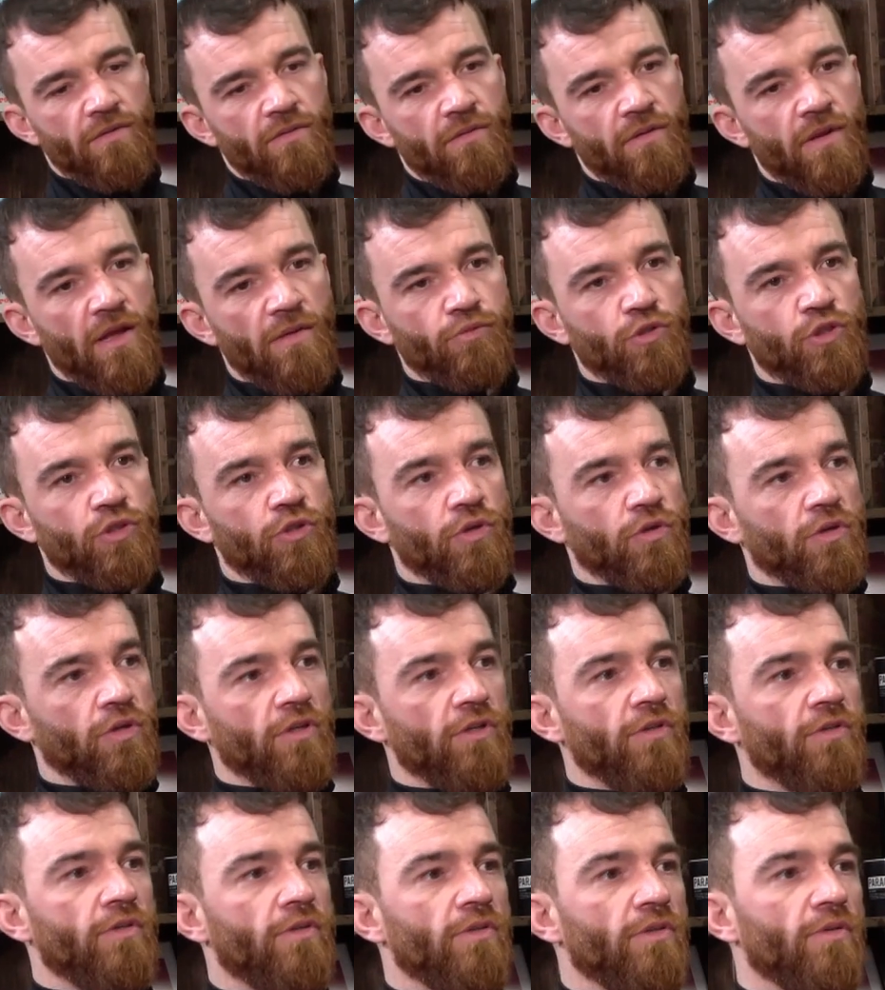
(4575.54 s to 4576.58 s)
I'm
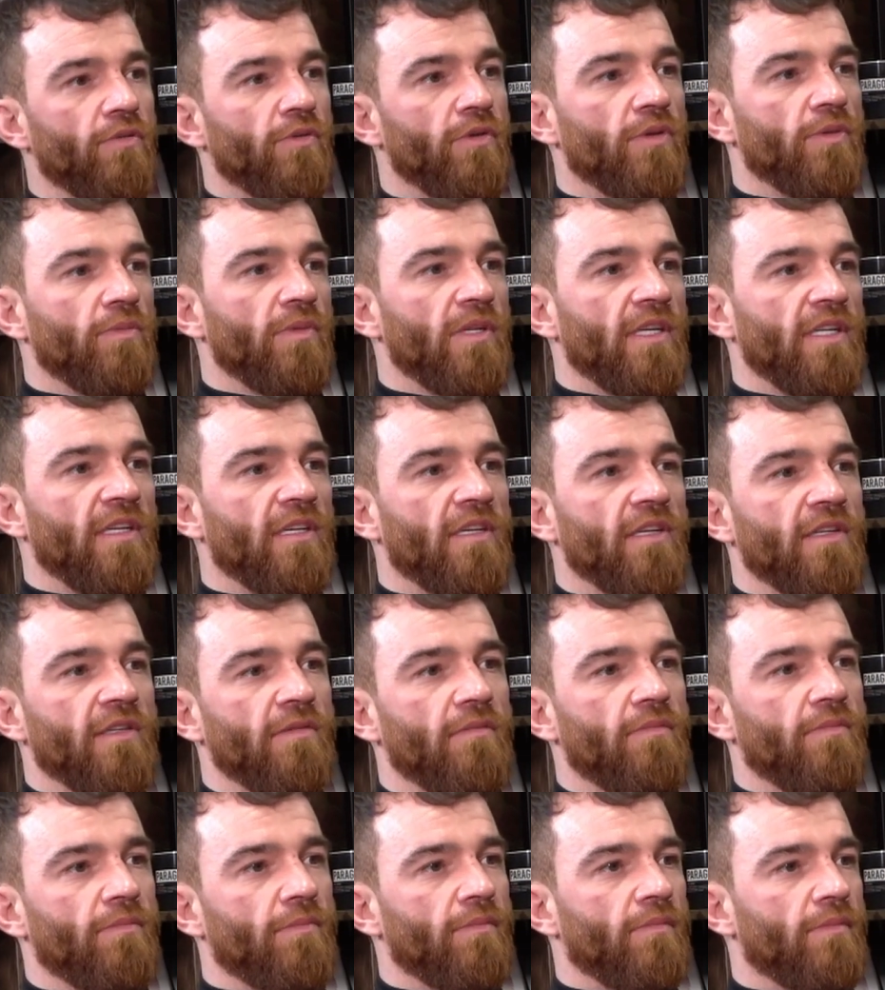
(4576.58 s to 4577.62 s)
struggling, you know what I mean? And
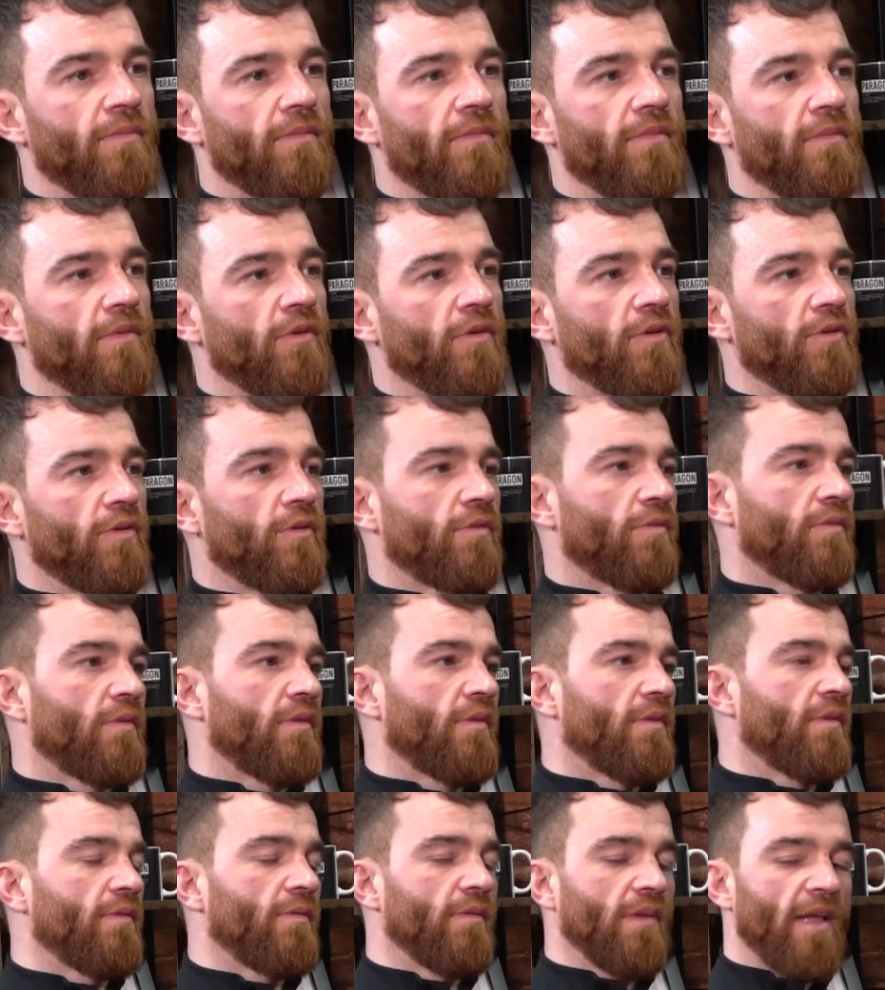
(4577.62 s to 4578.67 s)
because
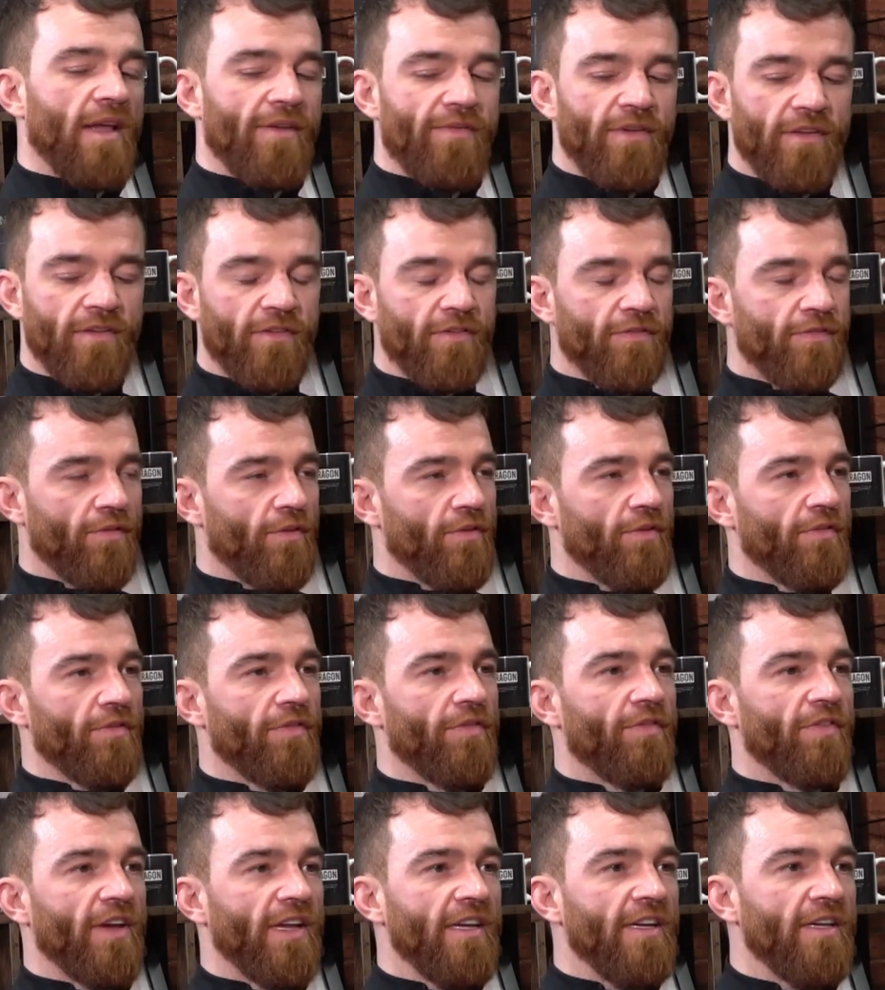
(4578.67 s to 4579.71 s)
everything's fucking
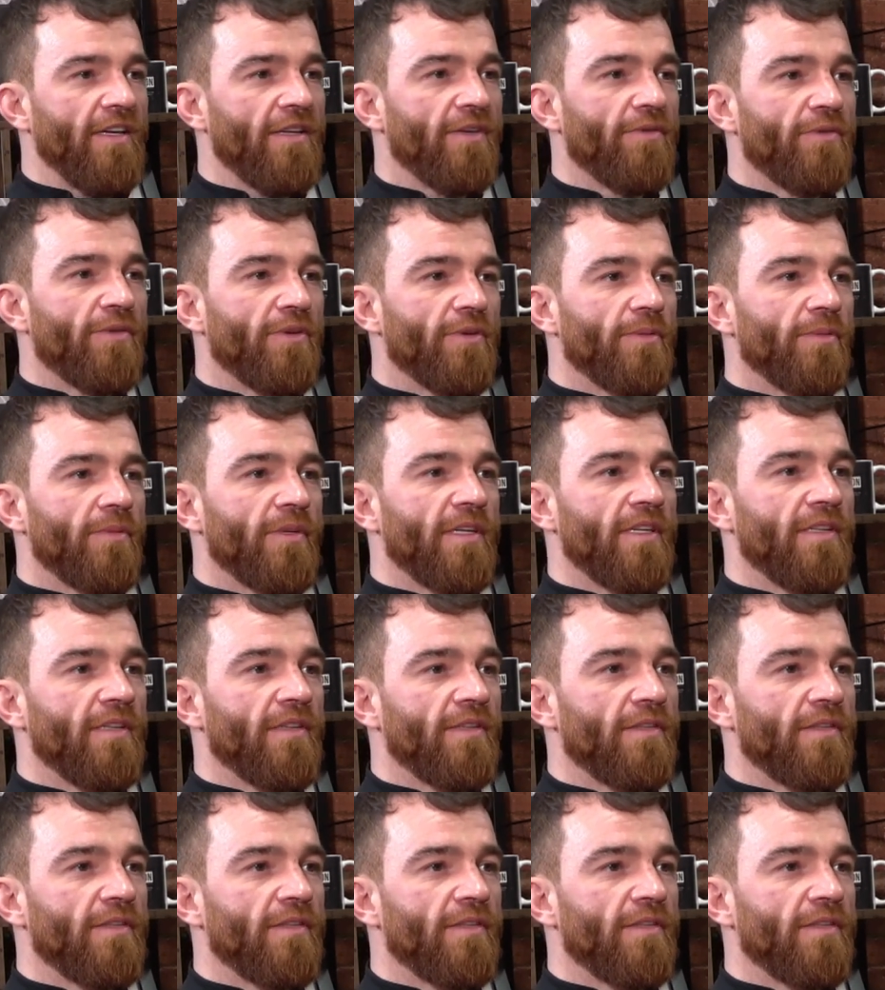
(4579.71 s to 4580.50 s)
fake, you know what I mean?